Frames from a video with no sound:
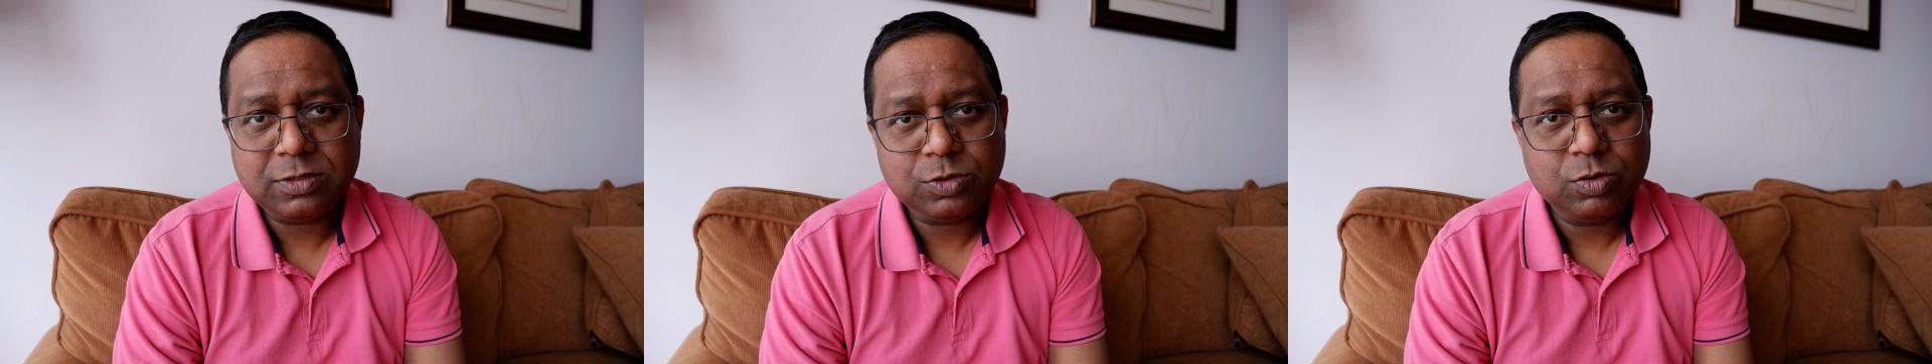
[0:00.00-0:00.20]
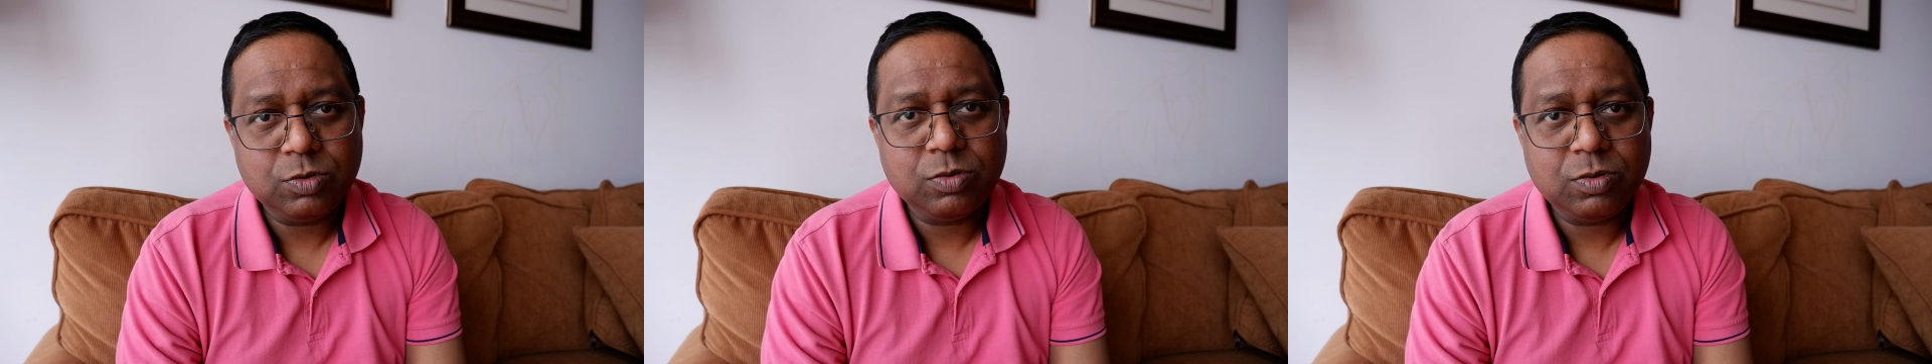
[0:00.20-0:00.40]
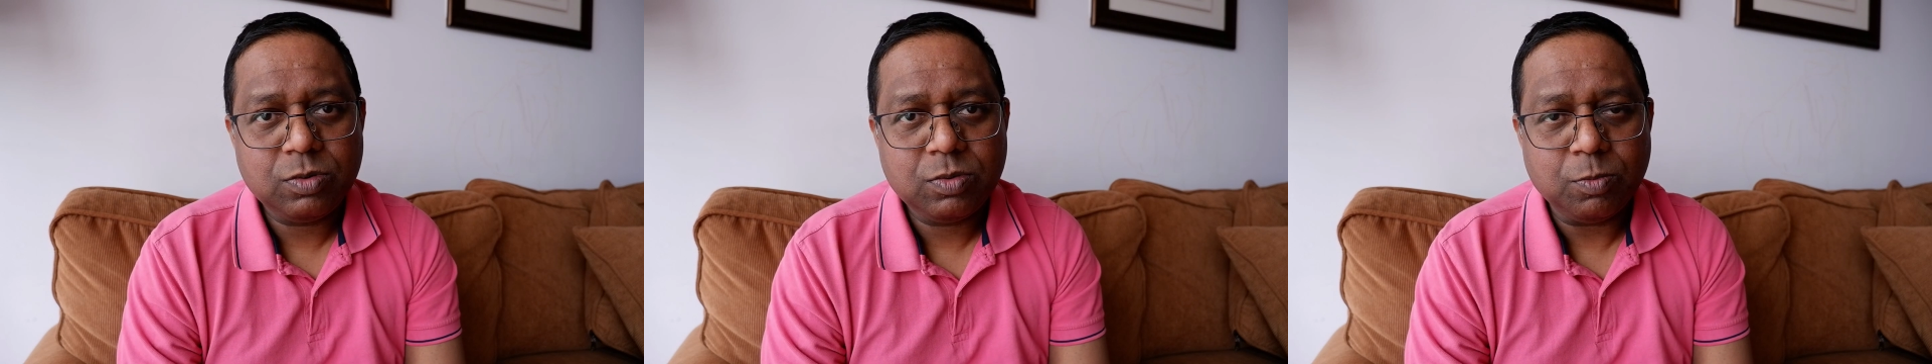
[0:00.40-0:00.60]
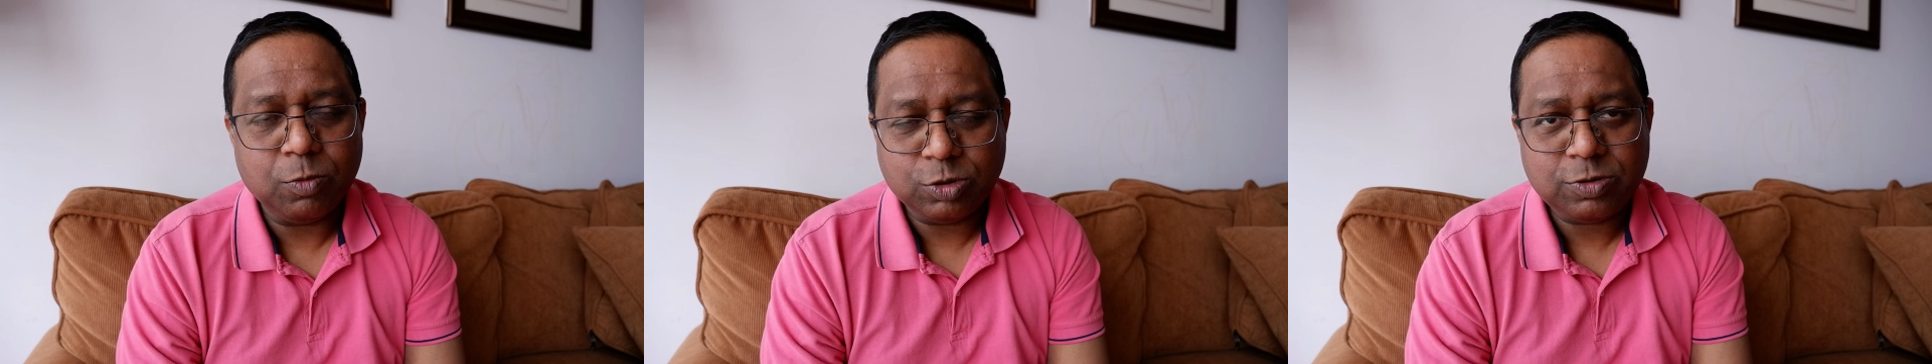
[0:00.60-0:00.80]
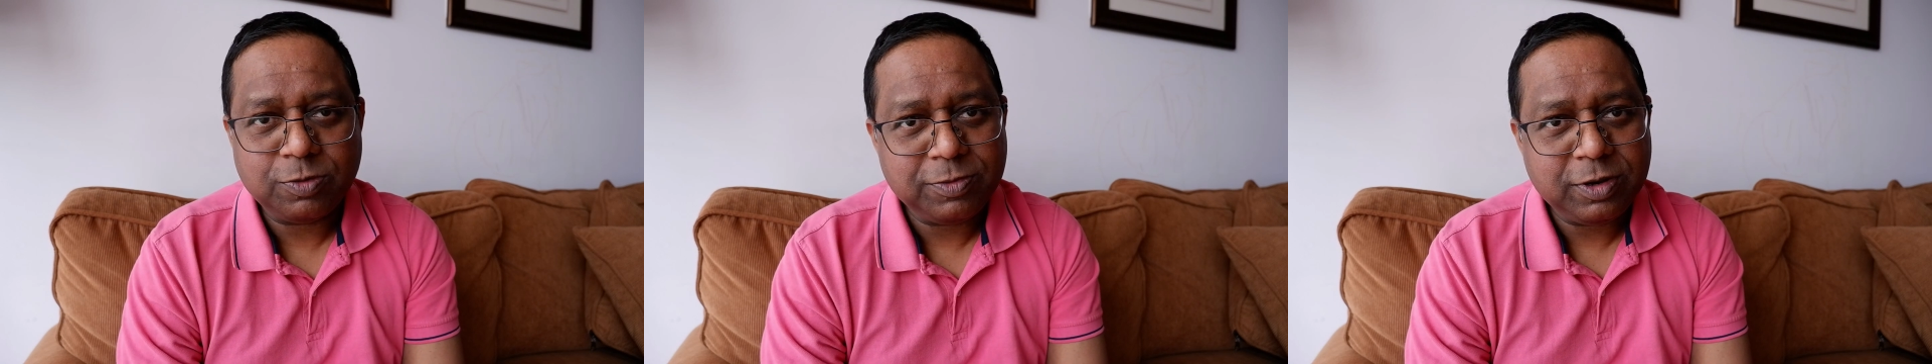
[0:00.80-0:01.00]
So
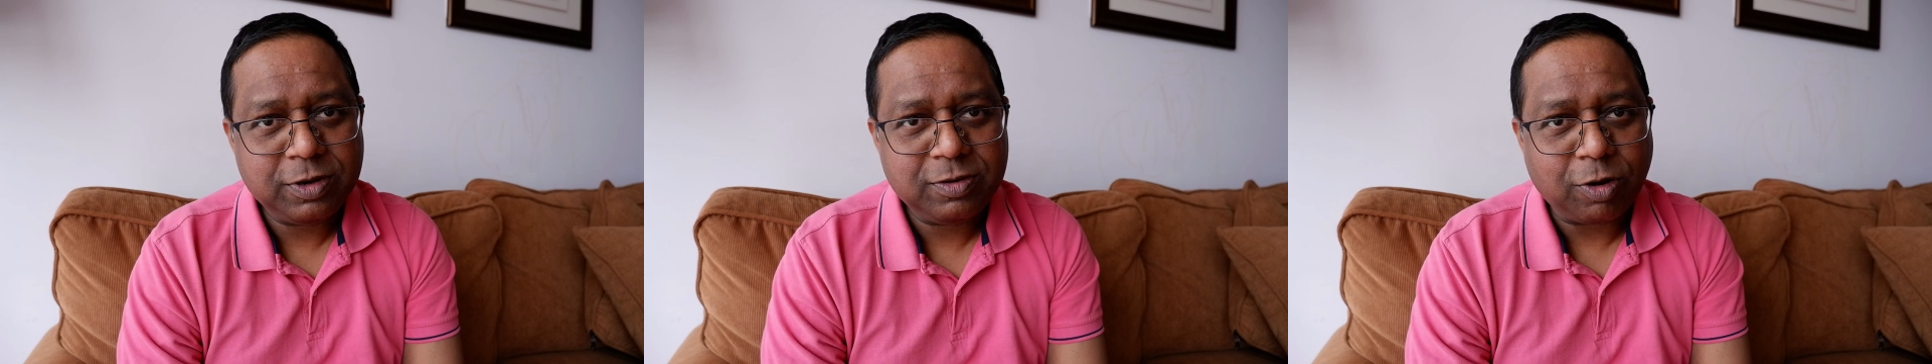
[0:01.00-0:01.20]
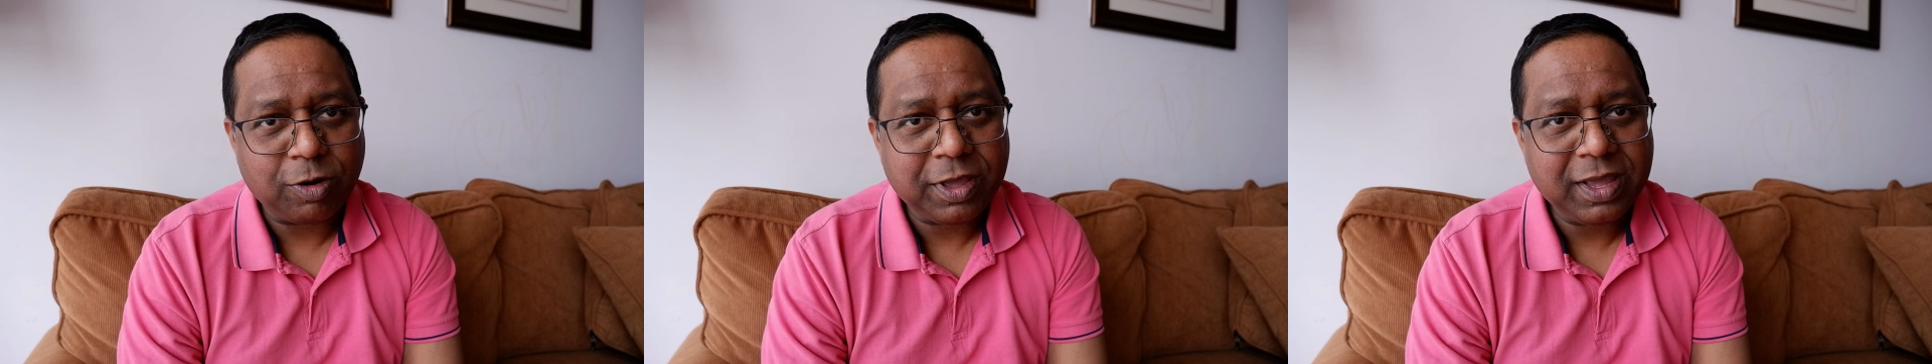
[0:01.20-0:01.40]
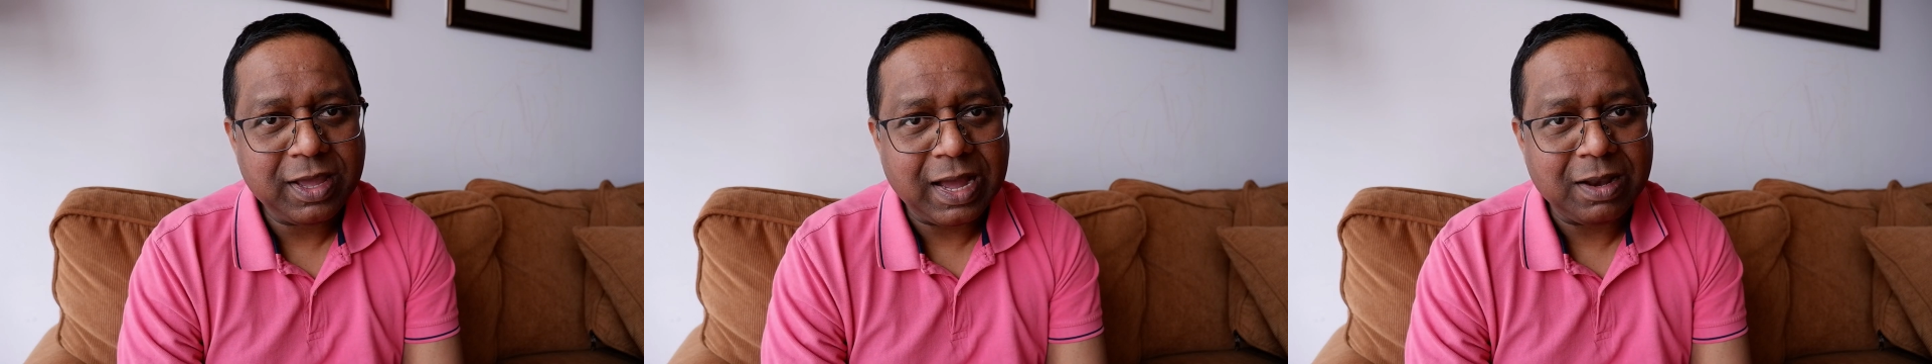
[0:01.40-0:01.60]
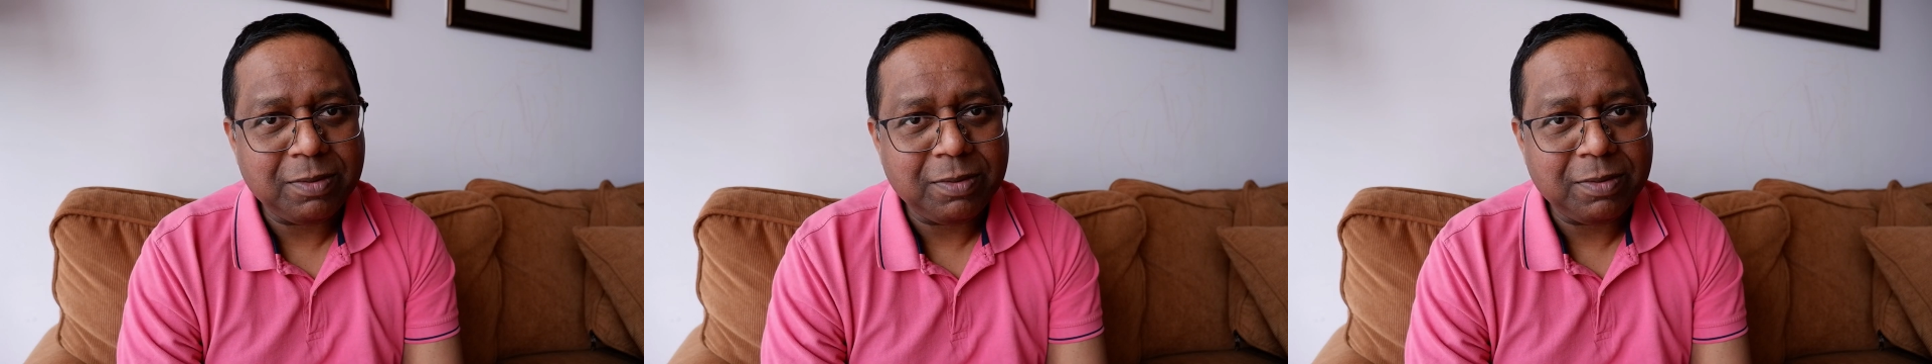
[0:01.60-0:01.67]
most of the talking